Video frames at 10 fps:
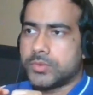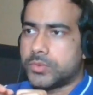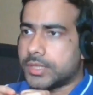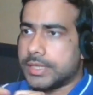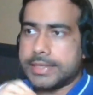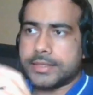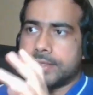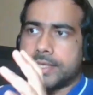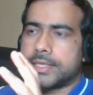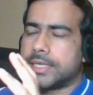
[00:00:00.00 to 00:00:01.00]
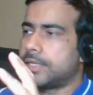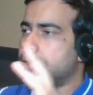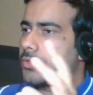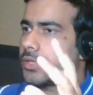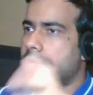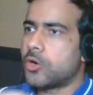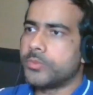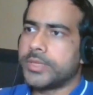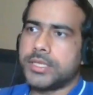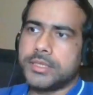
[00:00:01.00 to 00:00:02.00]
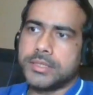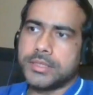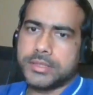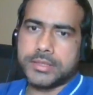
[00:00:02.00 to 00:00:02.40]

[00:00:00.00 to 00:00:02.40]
would collect data like, okay, how many